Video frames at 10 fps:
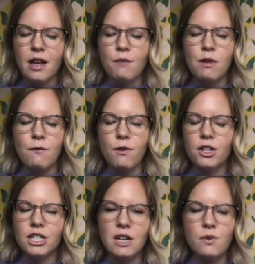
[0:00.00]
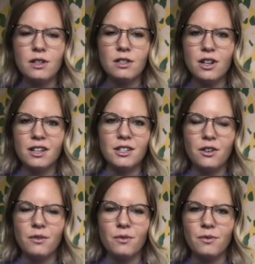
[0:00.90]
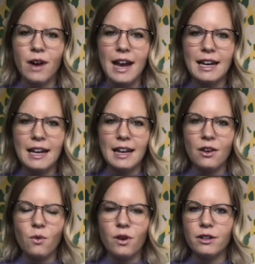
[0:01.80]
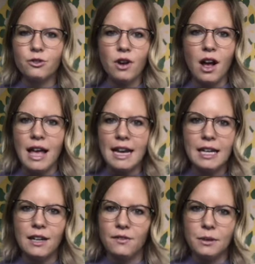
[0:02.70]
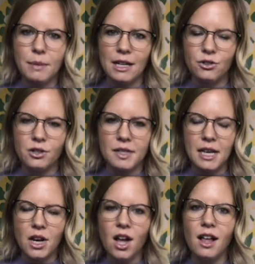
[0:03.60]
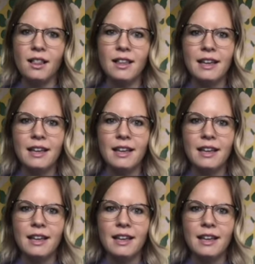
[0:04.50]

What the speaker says: before she would start to write it or draw any of the pictures at all.